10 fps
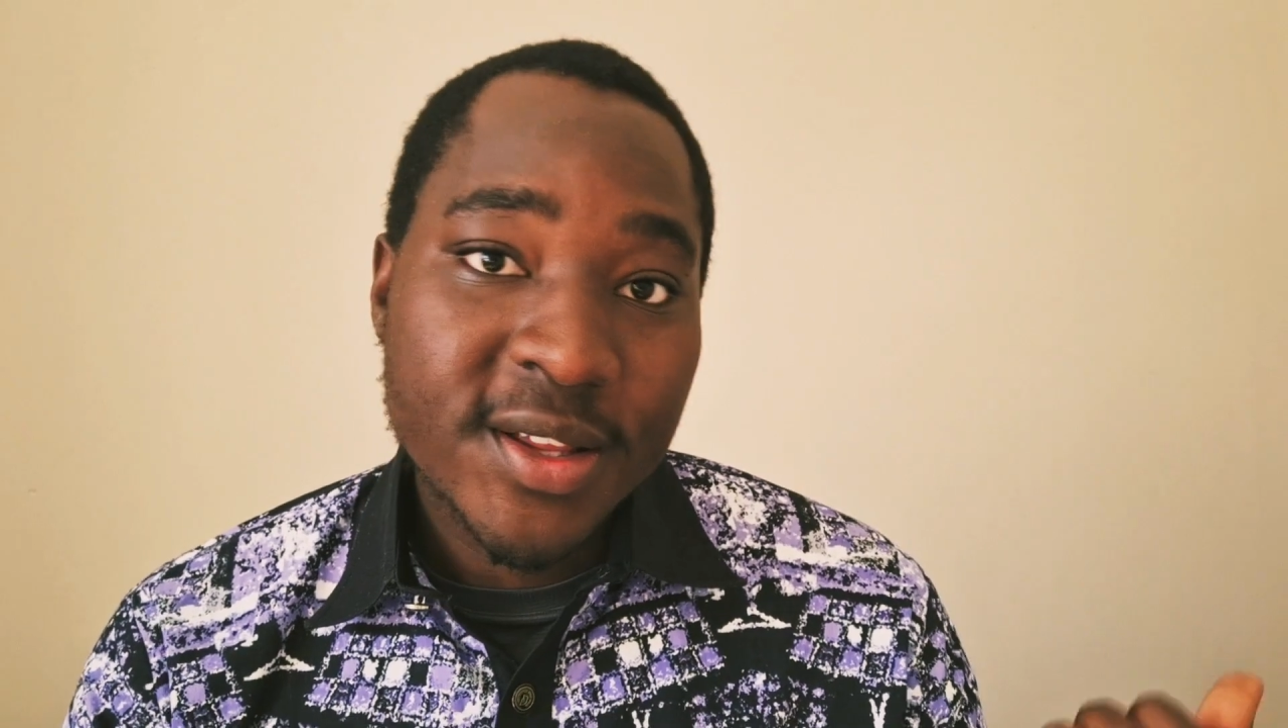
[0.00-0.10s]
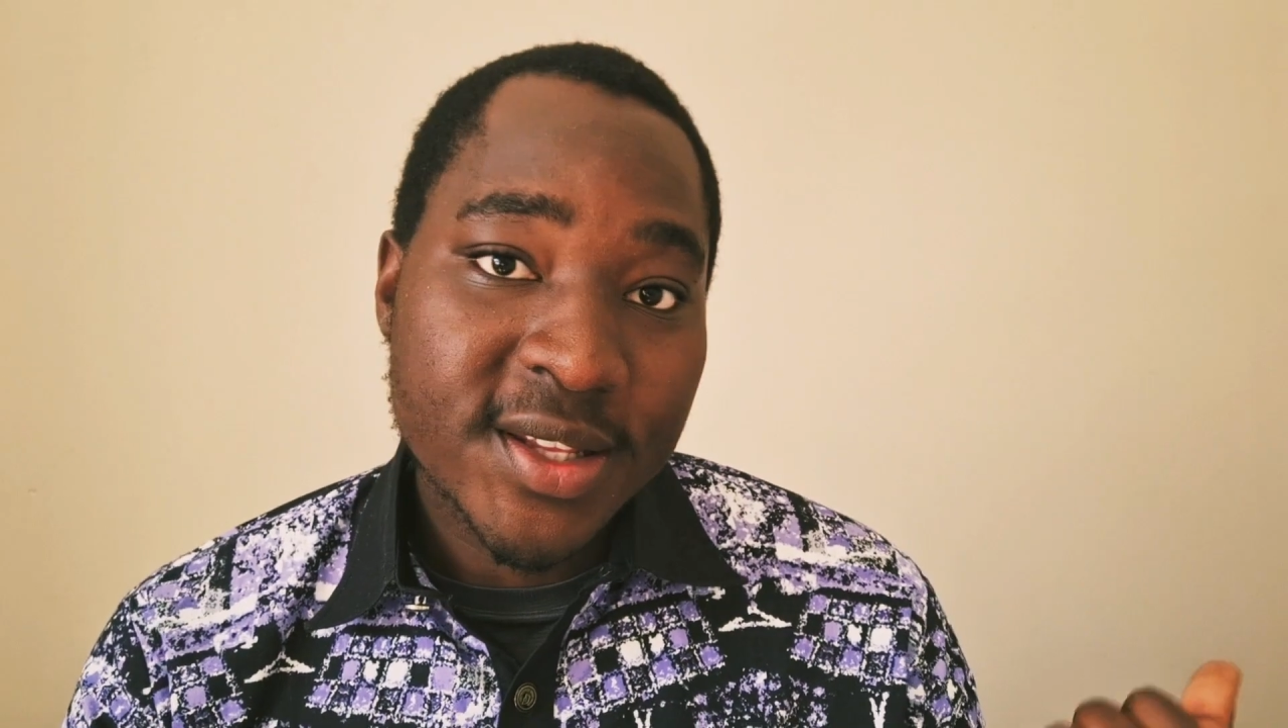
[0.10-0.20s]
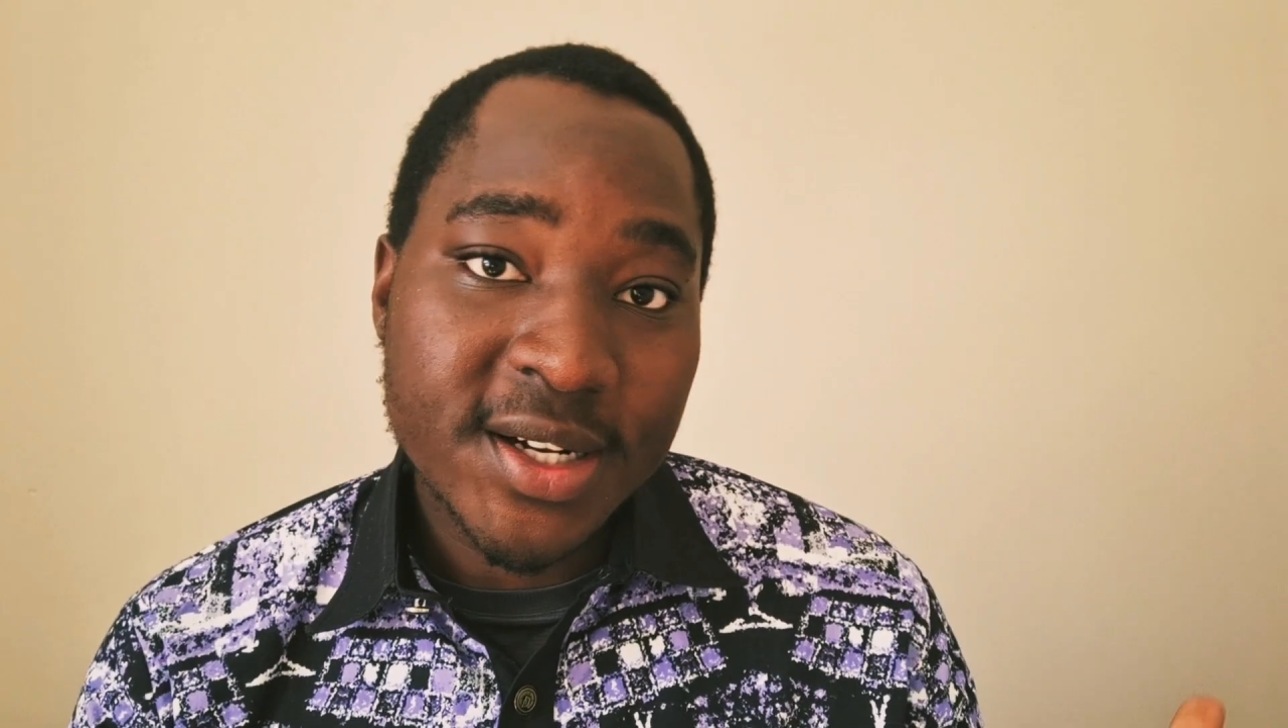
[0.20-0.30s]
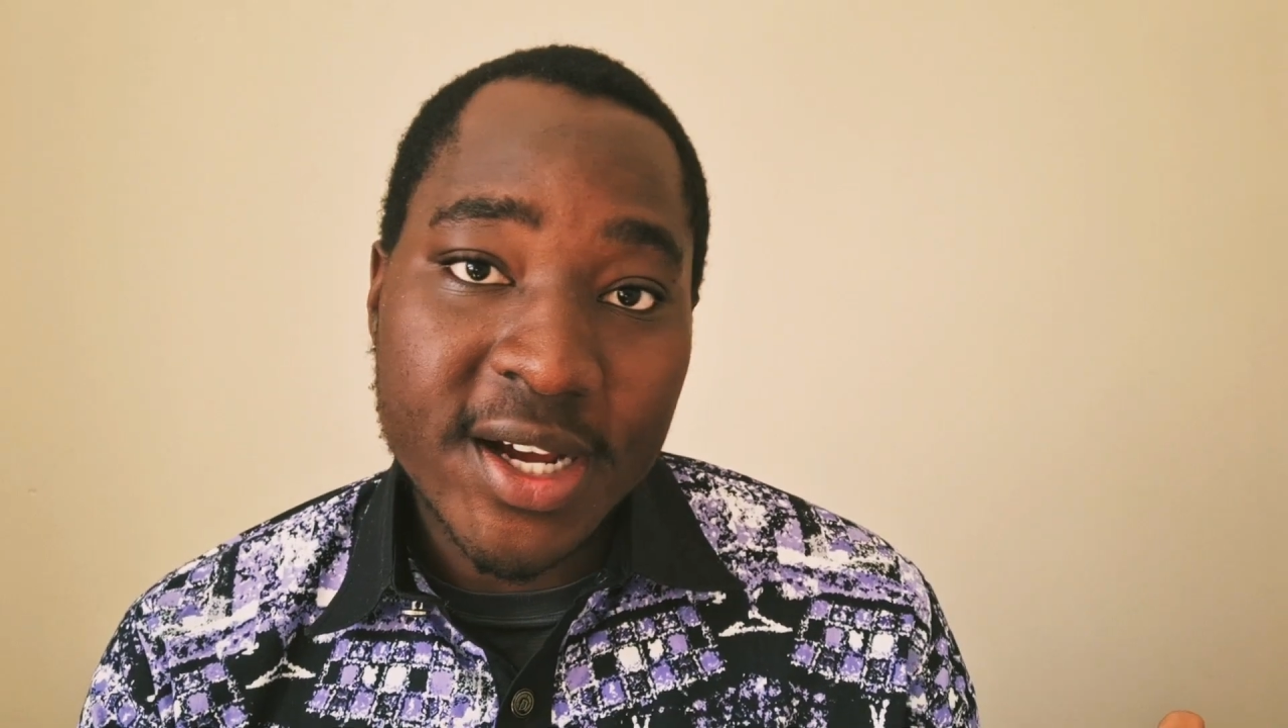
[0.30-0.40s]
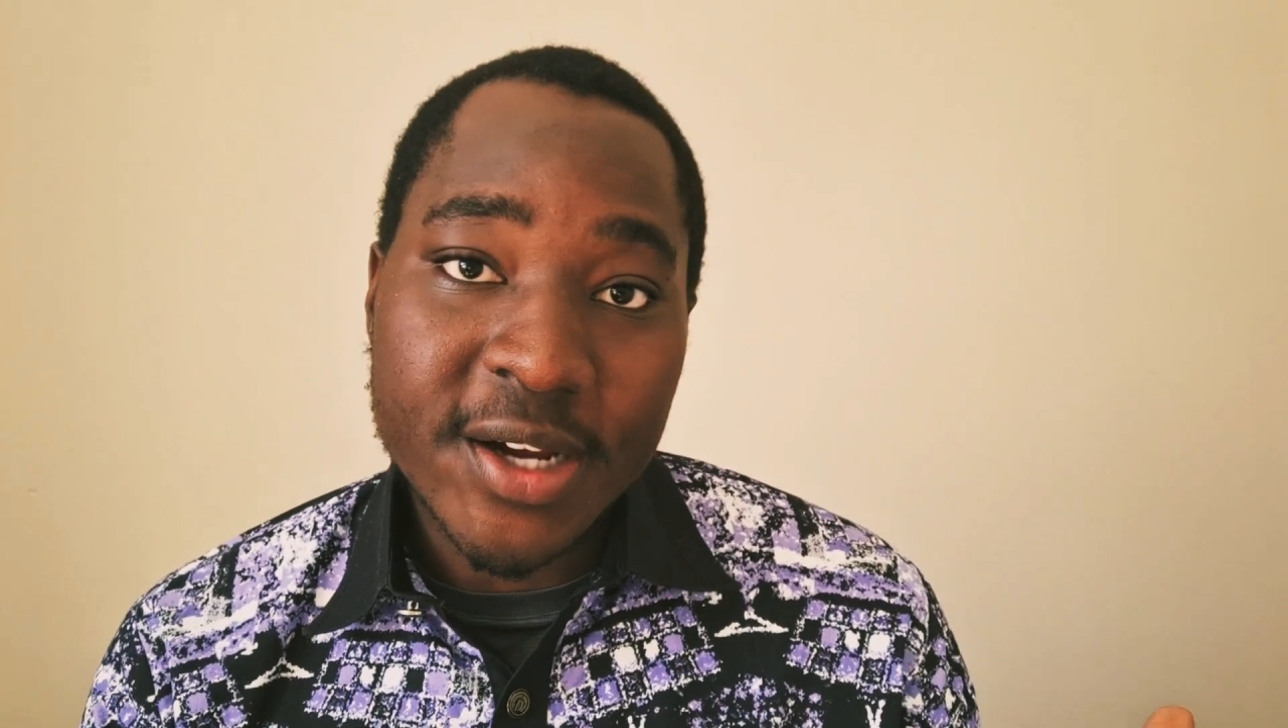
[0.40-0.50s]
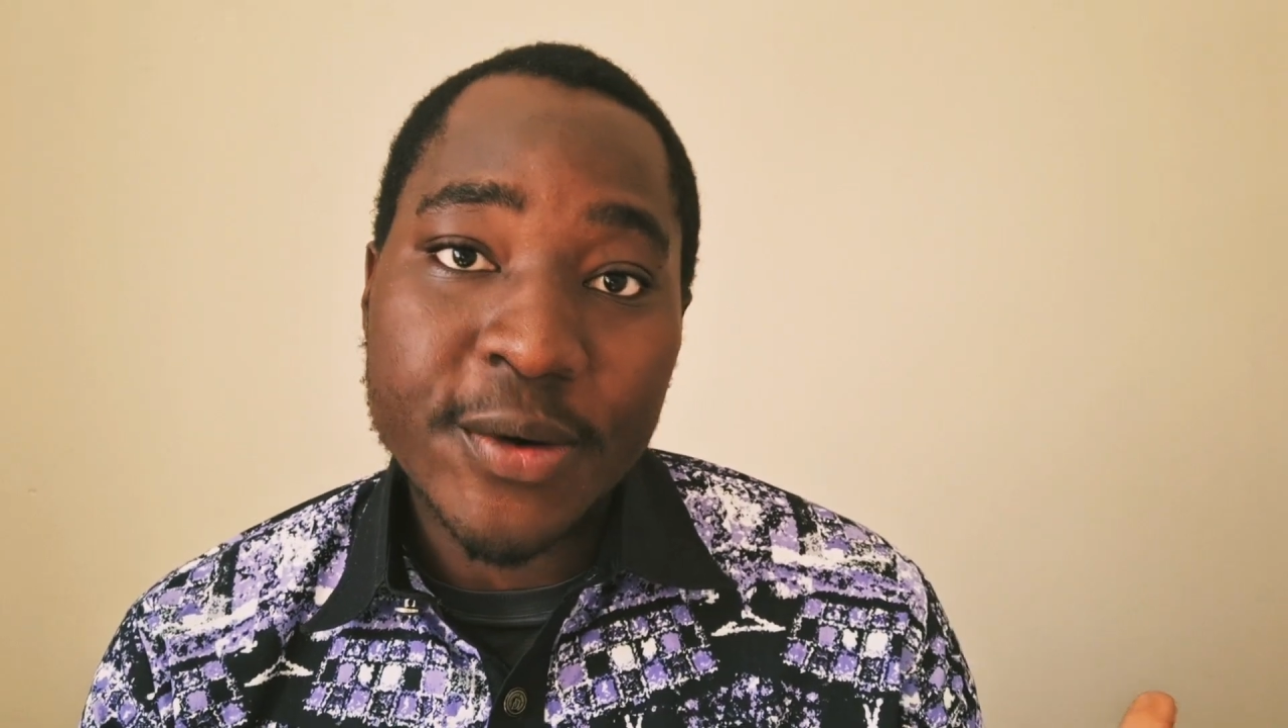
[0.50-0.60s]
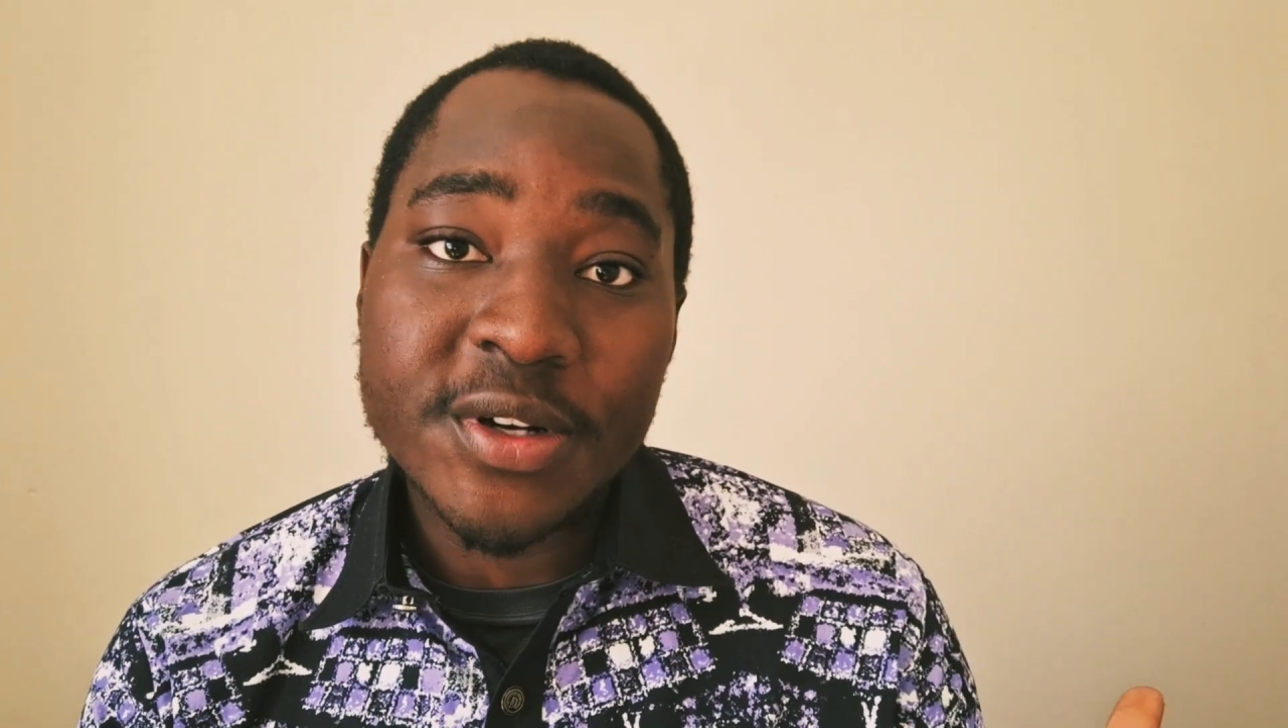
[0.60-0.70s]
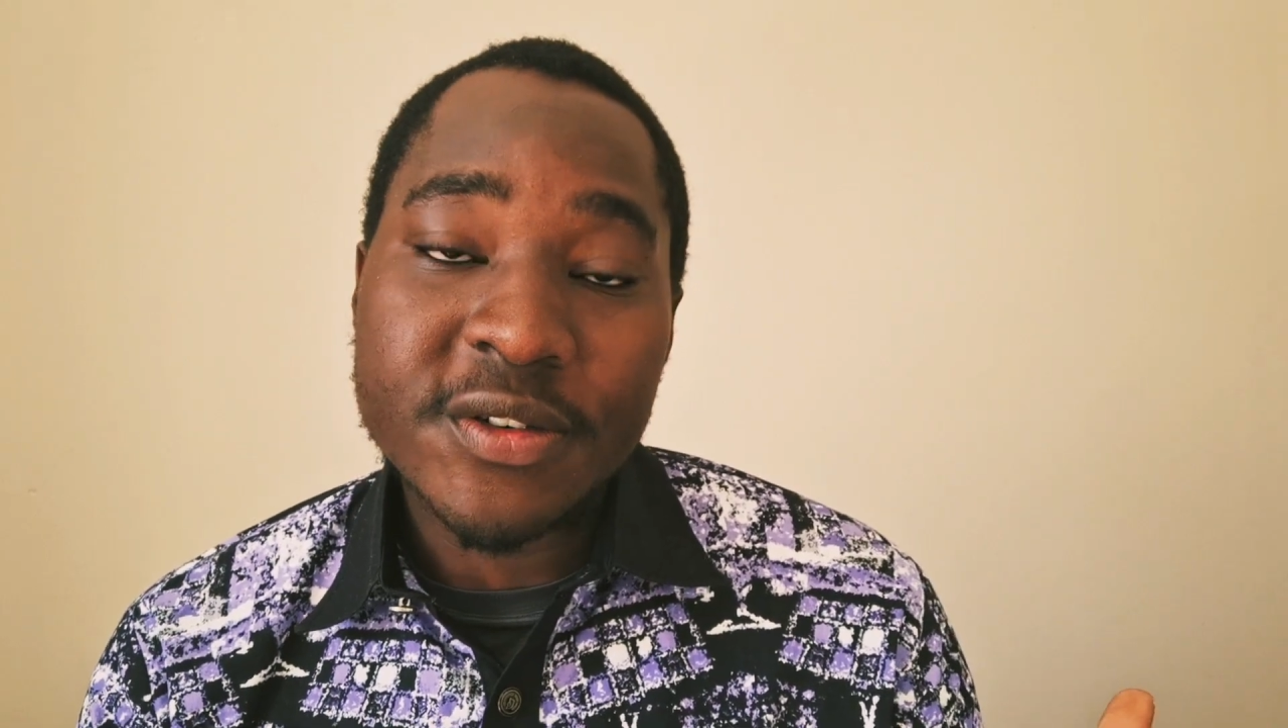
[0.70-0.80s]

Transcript: That guy who went